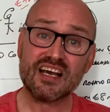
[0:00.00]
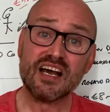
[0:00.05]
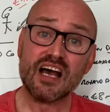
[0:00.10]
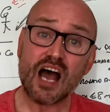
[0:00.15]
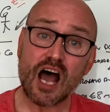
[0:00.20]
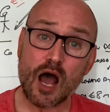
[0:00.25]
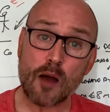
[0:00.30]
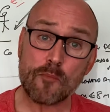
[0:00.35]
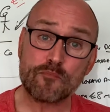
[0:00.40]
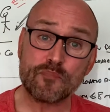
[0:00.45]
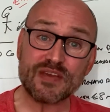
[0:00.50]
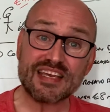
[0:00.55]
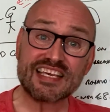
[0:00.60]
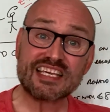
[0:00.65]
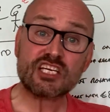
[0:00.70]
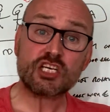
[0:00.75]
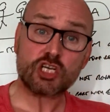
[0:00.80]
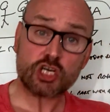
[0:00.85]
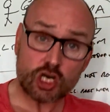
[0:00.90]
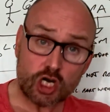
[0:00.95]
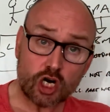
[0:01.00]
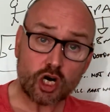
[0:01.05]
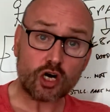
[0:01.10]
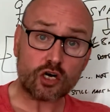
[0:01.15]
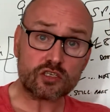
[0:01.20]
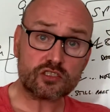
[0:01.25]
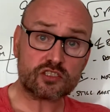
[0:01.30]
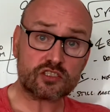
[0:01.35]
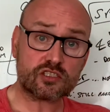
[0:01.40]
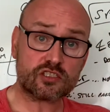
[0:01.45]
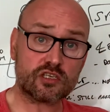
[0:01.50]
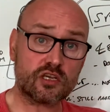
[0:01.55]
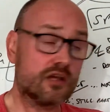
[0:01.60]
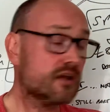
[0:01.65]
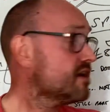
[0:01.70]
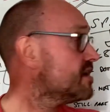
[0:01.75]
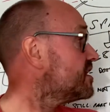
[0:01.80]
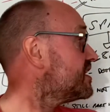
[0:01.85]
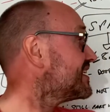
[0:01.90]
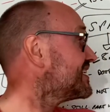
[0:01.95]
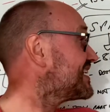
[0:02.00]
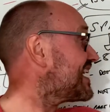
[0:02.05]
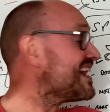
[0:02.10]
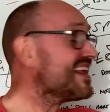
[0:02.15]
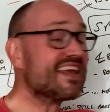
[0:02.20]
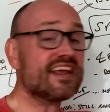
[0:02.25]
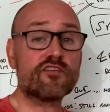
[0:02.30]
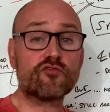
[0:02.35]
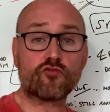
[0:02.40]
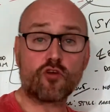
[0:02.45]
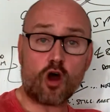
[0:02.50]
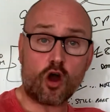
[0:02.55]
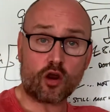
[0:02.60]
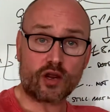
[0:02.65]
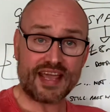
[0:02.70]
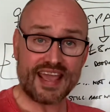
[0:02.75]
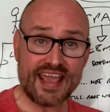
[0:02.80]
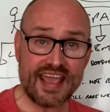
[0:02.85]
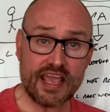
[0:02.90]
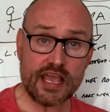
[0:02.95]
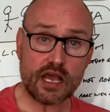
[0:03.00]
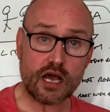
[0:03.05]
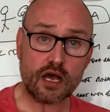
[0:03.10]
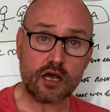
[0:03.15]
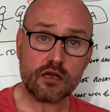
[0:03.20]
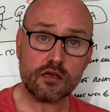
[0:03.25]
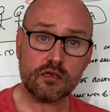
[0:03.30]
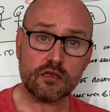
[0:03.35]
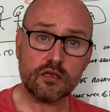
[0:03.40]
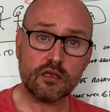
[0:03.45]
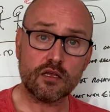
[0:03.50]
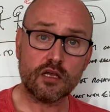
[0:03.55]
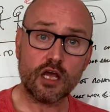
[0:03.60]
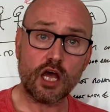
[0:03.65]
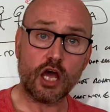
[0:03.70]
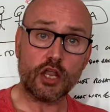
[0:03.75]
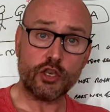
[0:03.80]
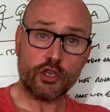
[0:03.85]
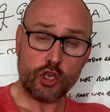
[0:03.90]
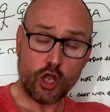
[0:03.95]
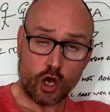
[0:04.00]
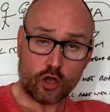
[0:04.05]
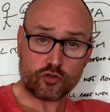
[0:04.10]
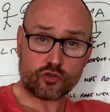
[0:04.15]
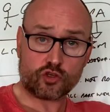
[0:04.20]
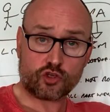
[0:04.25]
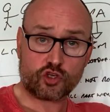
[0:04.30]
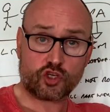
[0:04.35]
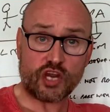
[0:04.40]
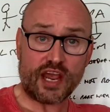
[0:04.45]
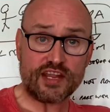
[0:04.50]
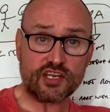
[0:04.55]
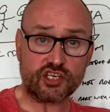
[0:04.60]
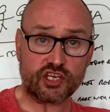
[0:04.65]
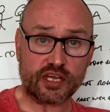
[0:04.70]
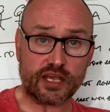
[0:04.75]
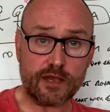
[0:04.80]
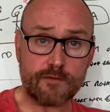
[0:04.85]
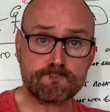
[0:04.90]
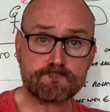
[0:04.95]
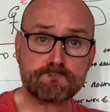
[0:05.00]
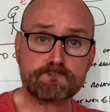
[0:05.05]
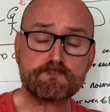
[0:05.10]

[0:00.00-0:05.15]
because getting it wrong here and not changing it